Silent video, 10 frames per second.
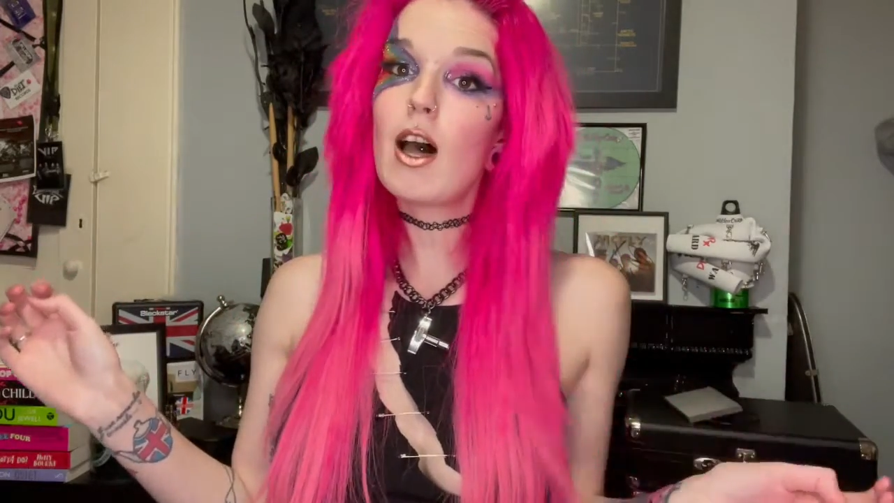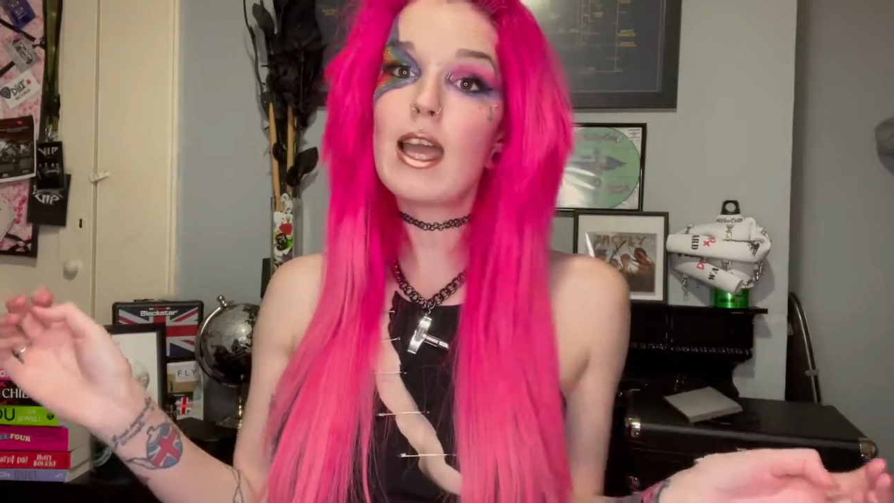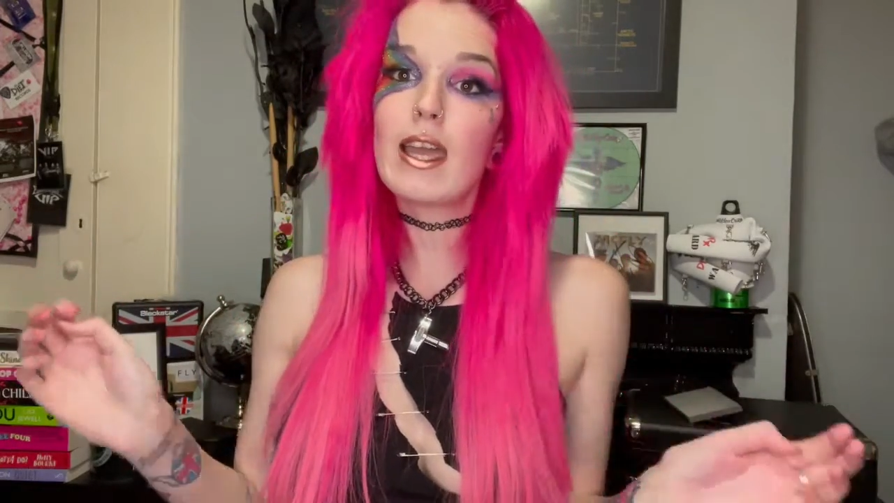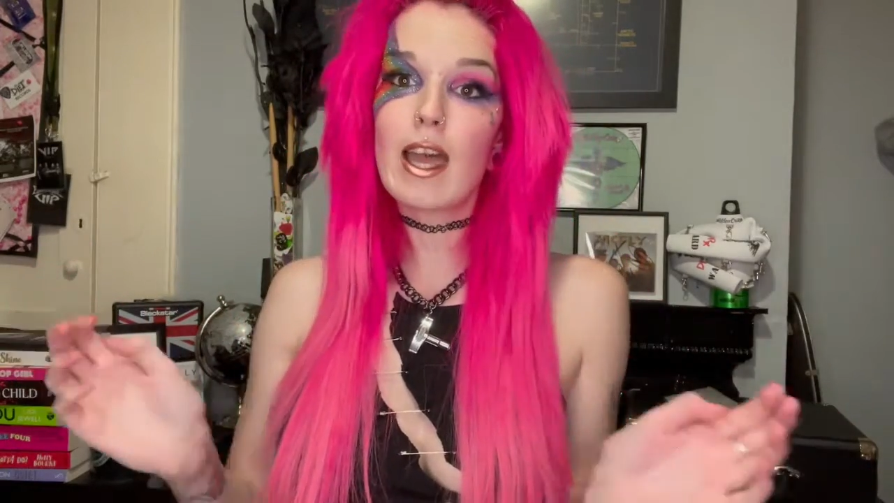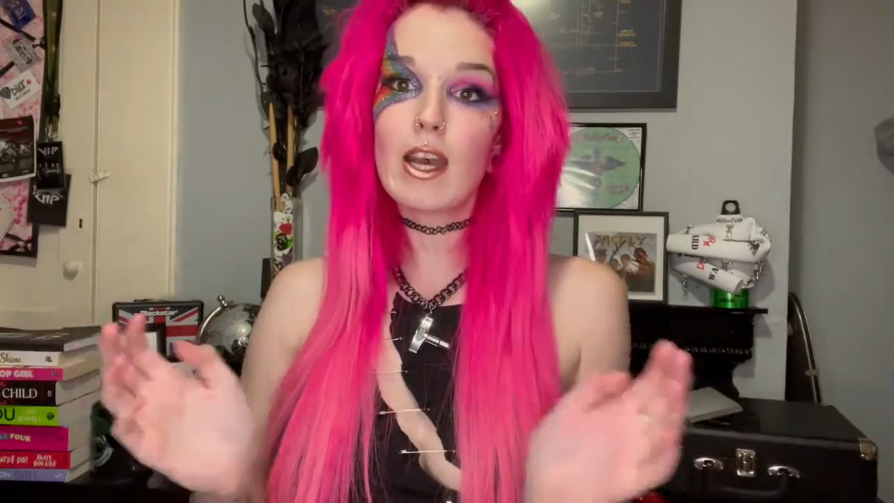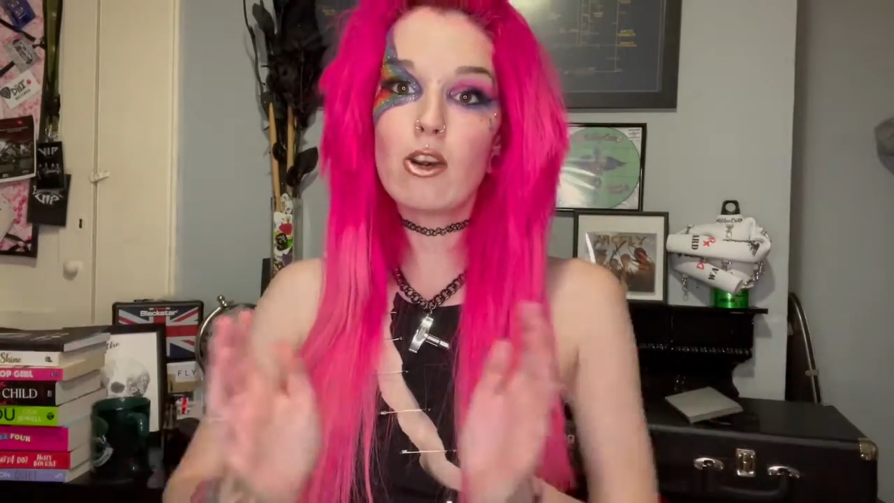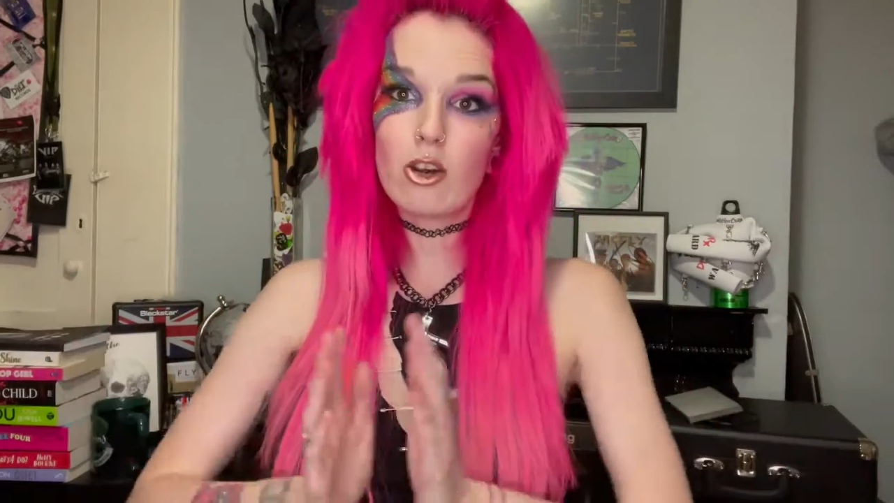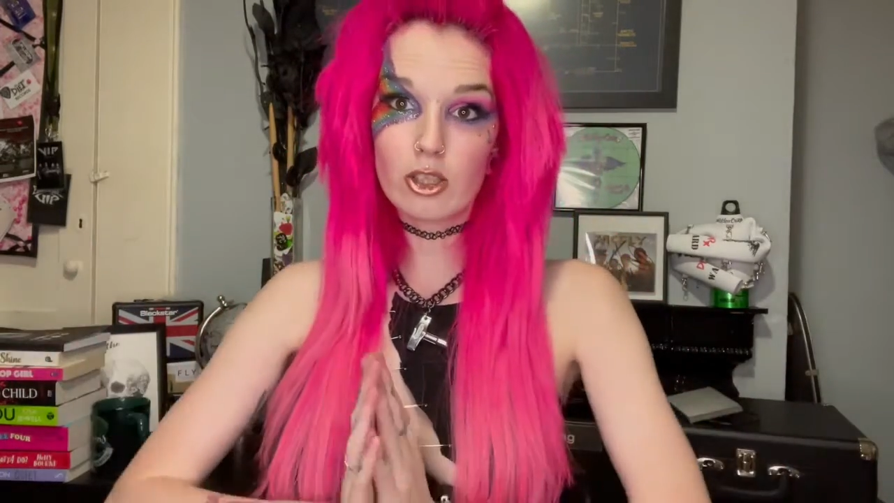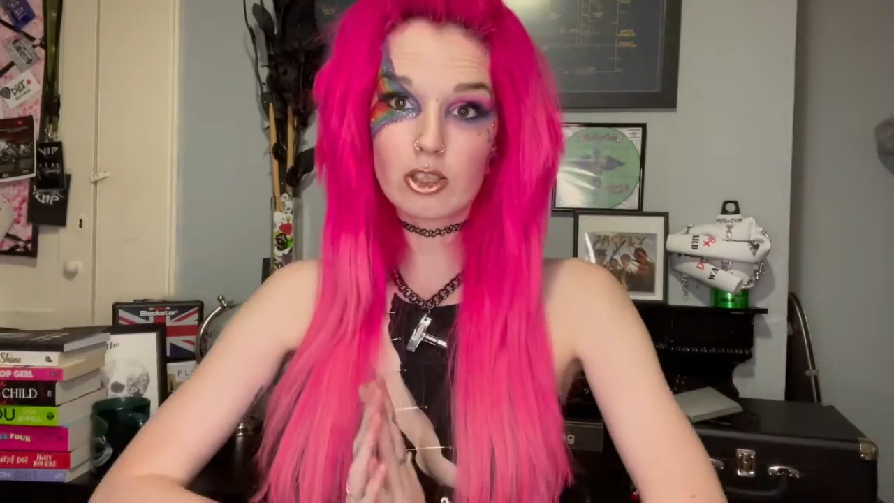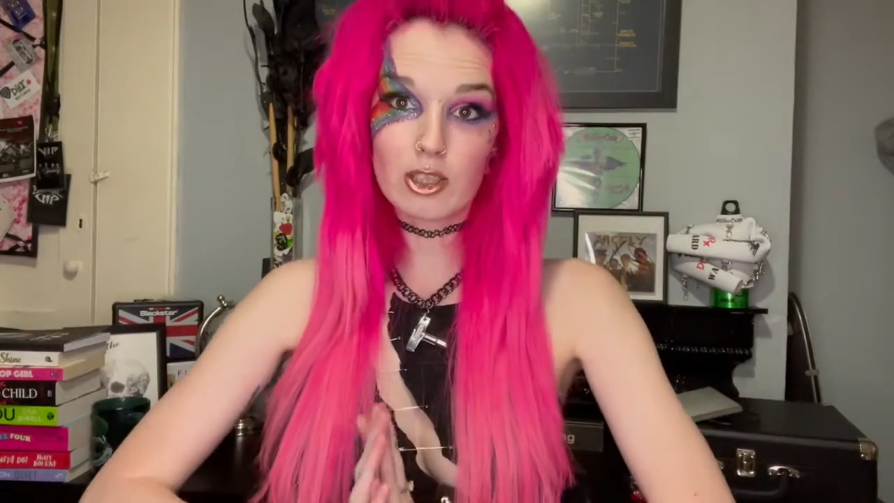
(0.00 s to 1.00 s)
I
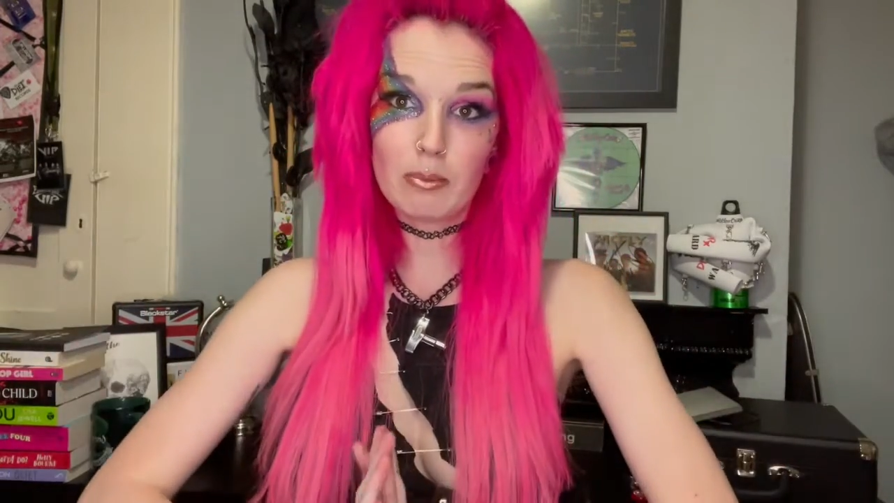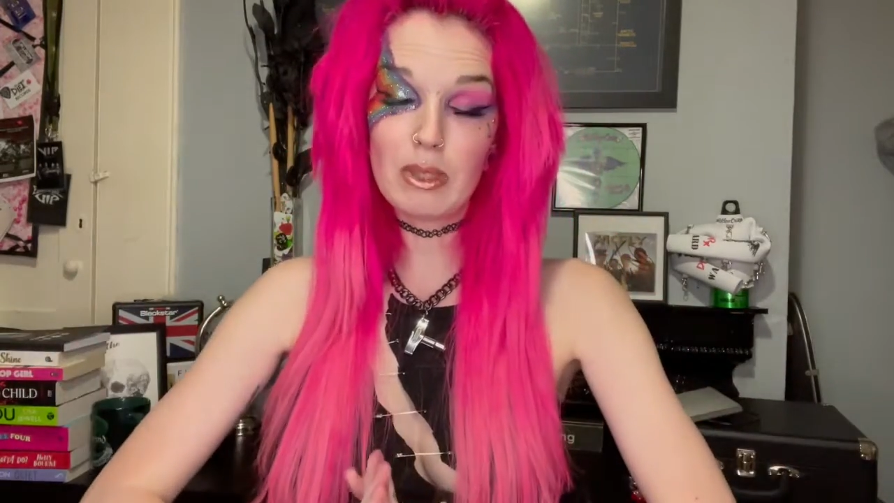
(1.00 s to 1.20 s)
cannot